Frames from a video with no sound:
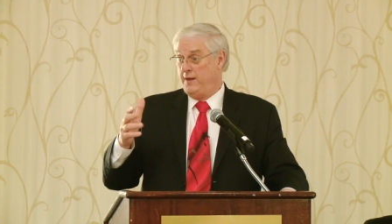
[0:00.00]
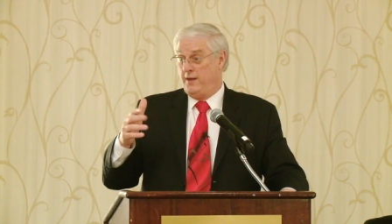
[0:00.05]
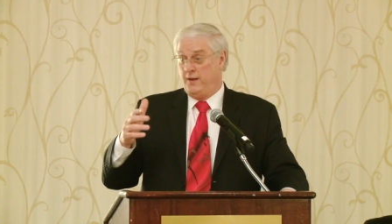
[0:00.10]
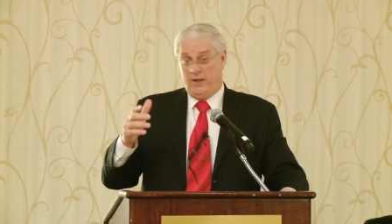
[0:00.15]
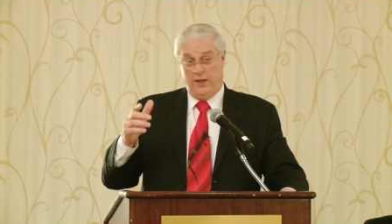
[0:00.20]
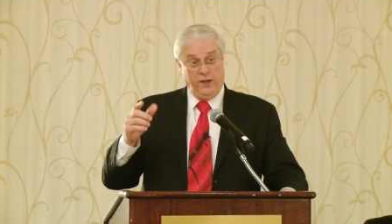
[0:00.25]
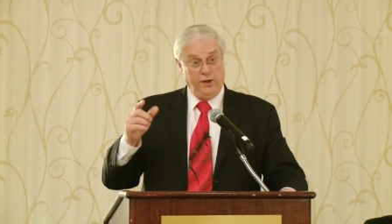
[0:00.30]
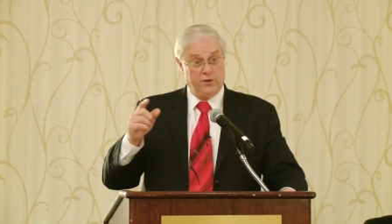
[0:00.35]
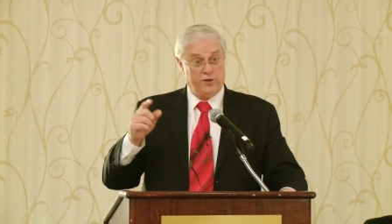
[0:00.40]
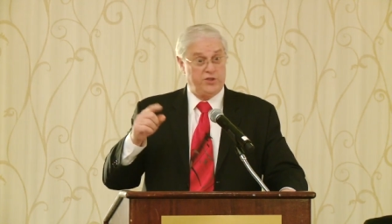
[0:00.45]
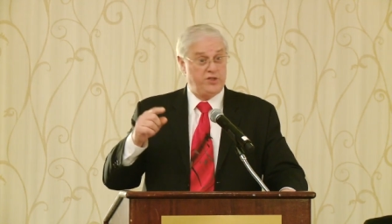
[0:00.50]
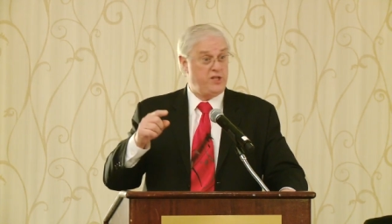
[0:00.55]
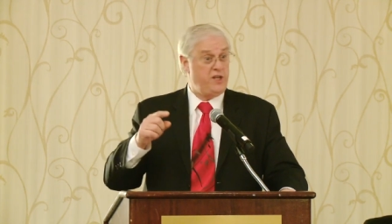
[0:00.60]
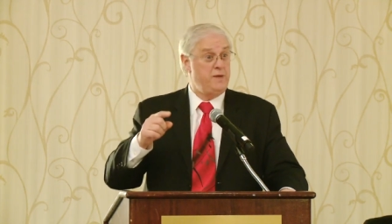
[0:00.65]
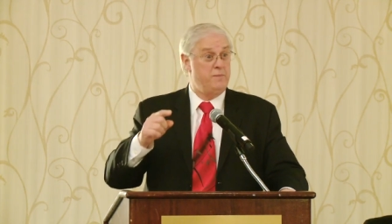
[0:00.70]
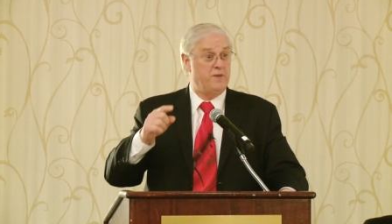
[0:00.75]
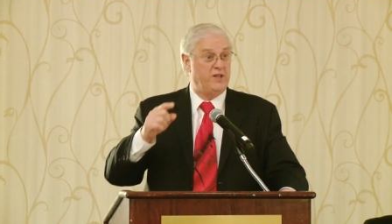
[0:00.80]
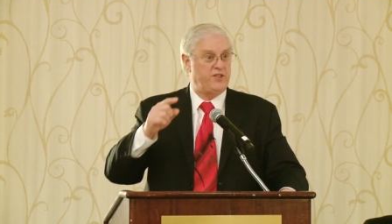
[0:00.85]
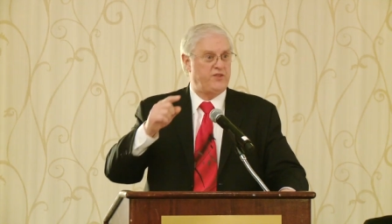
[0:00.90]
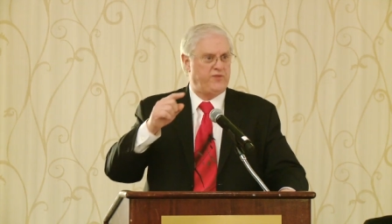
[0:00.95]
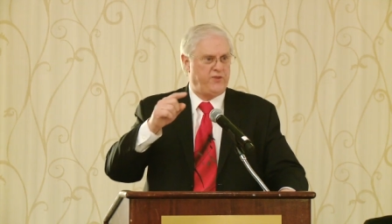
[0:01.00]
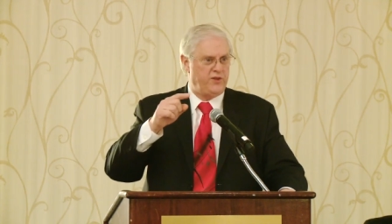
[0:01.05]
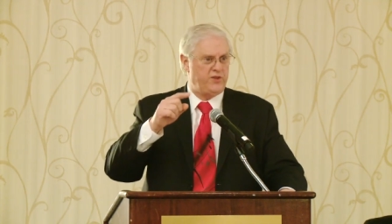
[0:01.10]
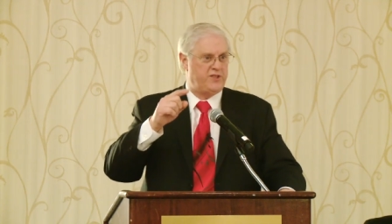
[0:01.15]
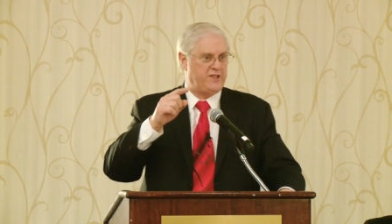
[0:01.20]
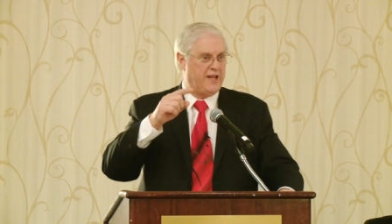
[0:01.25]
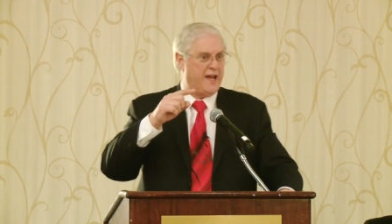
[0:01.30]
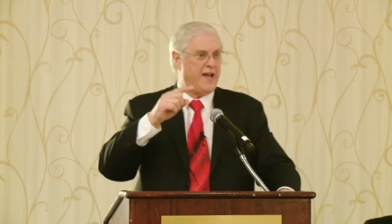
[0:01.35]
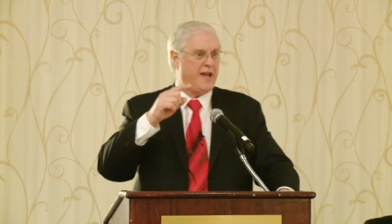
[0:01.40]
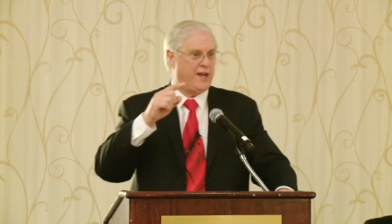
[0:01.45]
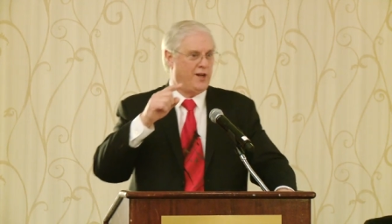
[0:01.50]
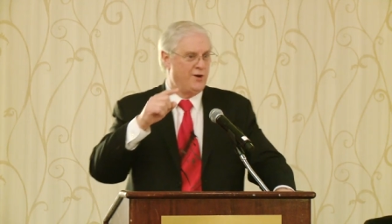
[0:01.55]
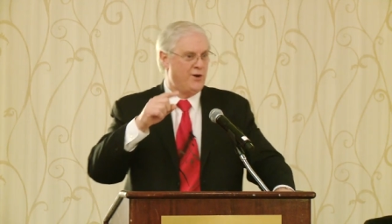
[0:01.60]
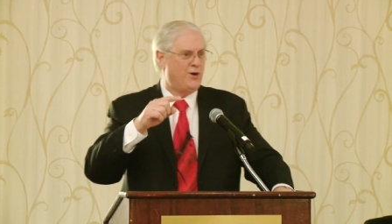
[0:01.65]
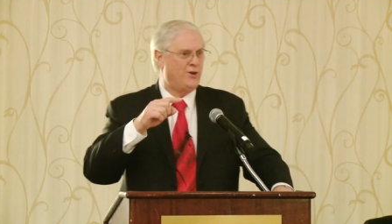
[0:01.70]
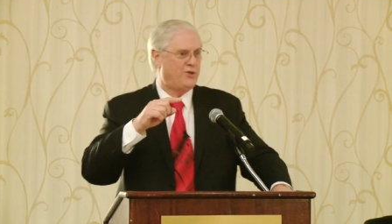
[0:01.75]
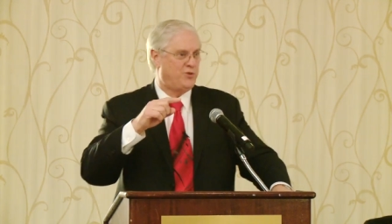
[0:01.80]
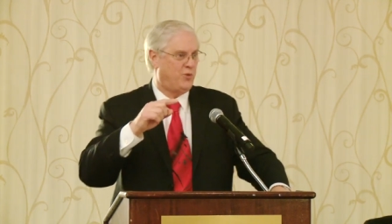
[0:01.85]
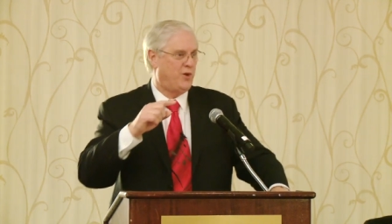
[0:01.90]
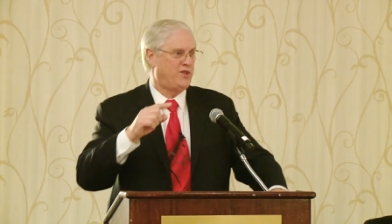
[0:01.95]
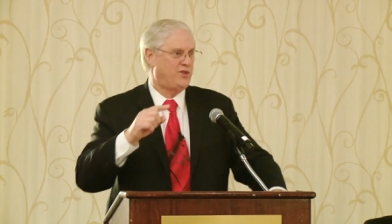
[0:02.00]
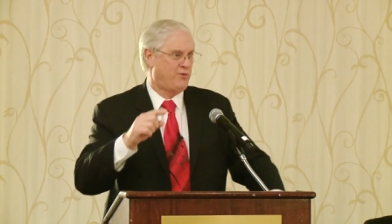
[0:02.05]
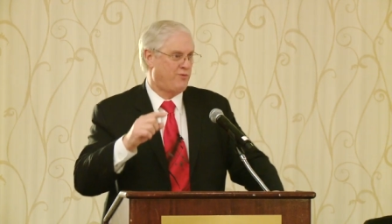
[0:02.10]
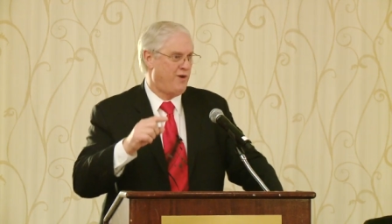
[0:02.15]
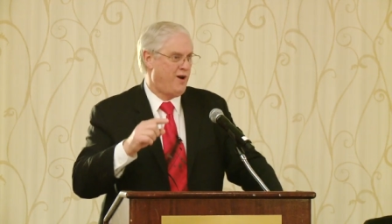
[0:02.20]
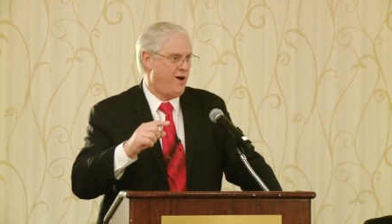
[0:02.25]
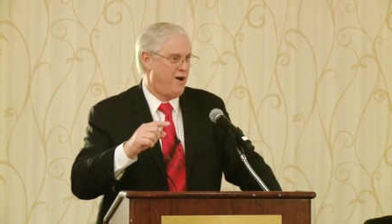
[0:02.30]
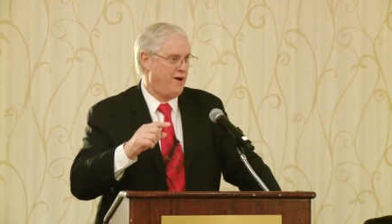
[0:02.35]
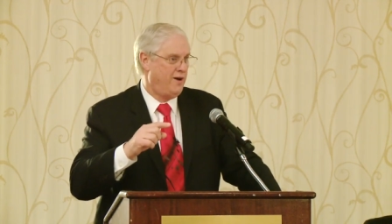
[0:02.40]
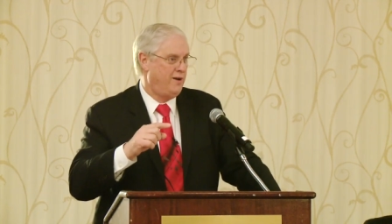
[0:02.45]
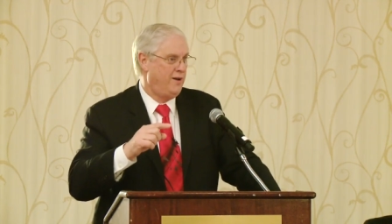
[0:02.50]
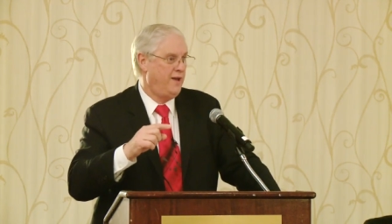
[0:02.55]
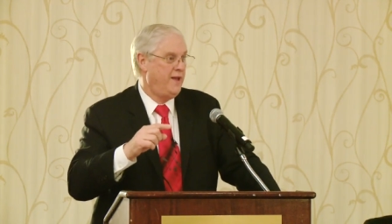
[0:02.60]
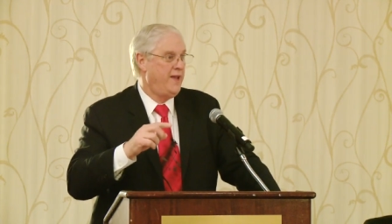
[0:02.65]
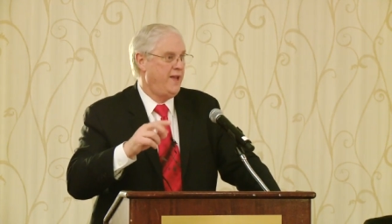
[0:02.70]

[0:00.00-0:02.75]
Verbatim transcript: He or she must first diagnose what's wrong,